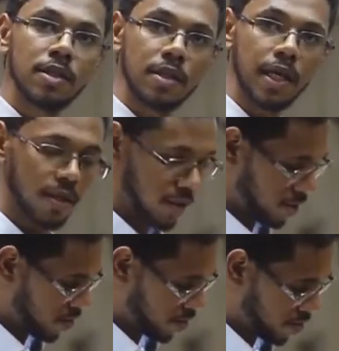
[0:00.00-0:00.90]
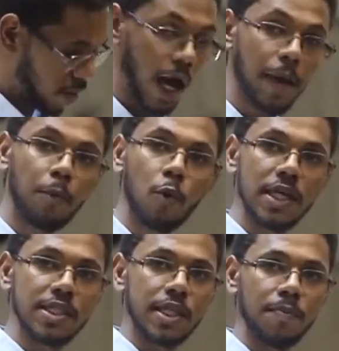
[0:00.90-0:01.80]
the
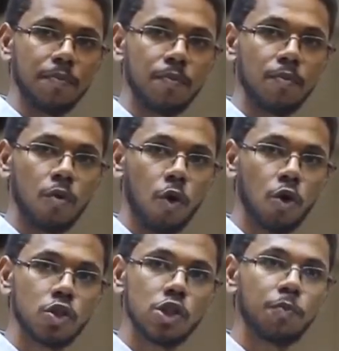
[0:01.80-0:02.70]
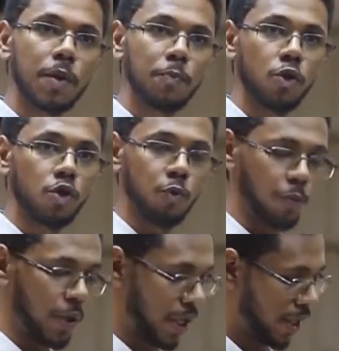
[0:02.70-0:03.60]
hypogastrium or the
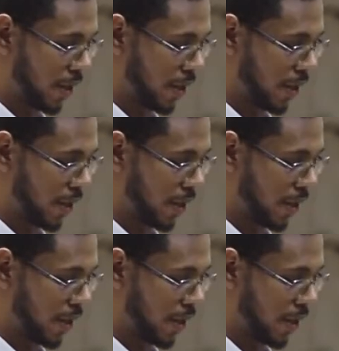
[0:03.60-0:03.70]
suprapubic.